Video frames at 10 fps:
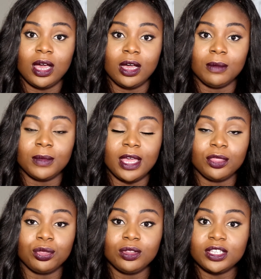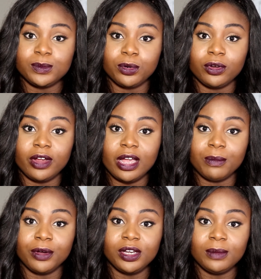And through this
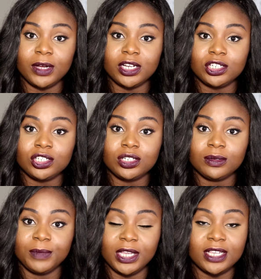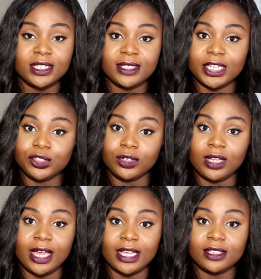program, pretty much, because it's
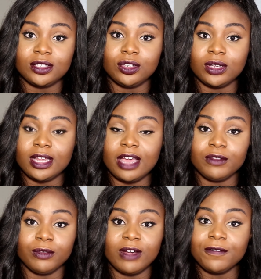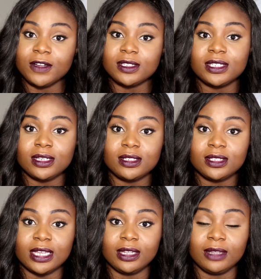centralized, you can have your references,
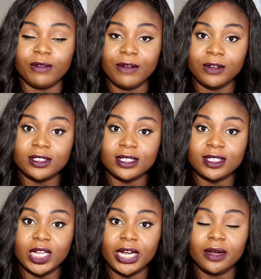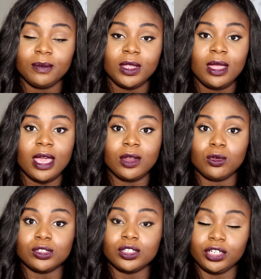send references there, and
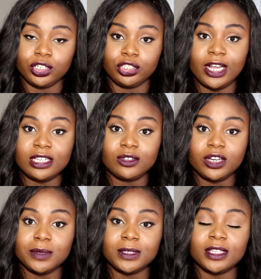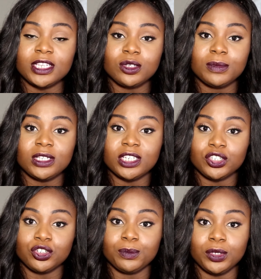also your transcripts, and this will be
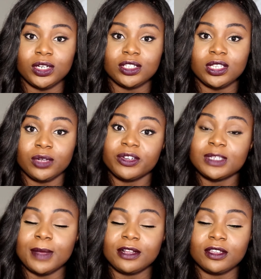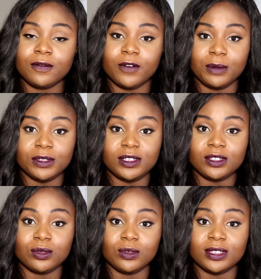distributed to the respective pharmacy
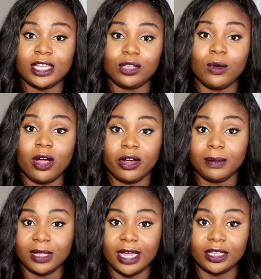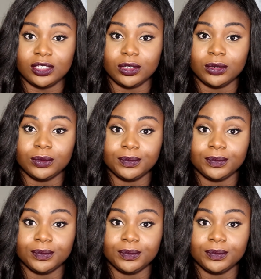schools that you are applying to.